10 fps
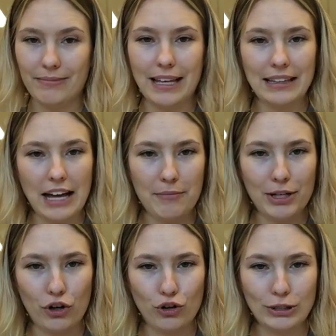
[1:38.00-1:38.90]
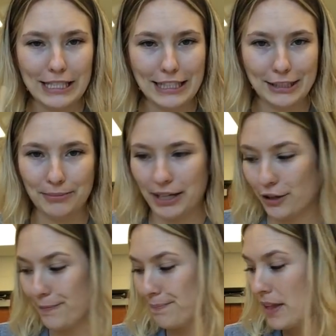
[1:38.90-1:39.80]
They allow me to hold it a little
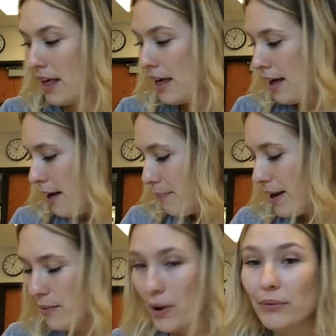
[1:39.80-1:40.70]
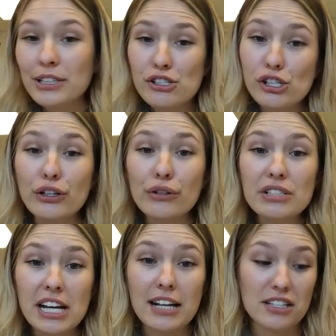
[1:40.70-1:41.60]
better. But what we do
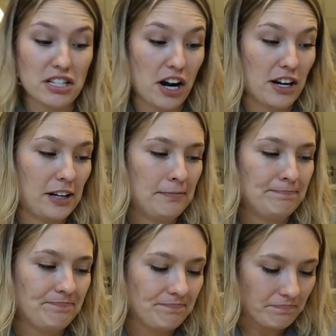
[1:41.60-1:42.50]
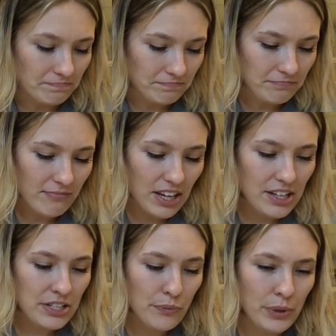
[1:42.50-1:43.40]
to get started
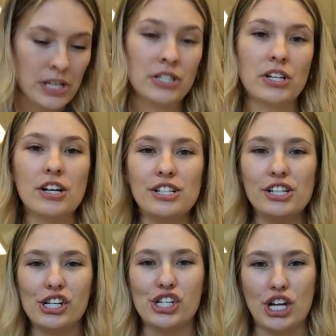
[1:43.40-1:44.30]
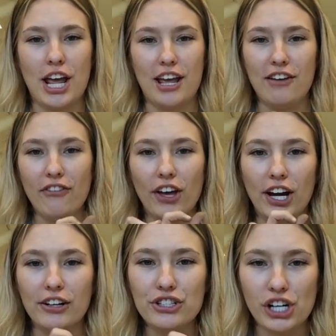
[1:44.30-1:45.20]
is we start to shave
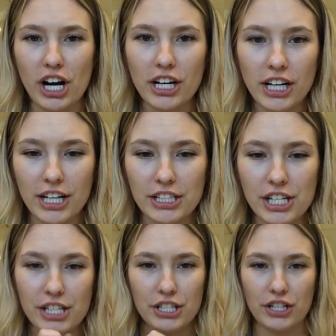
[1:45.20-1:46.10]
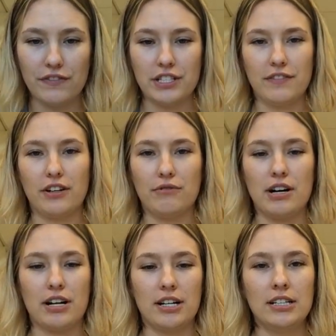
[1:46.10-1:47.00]
our chalk onto the surface of our
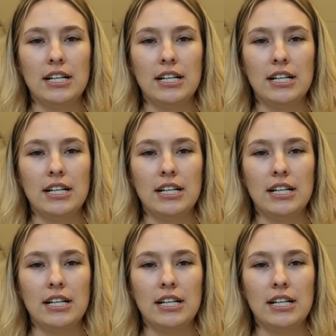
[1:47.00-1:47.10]
water.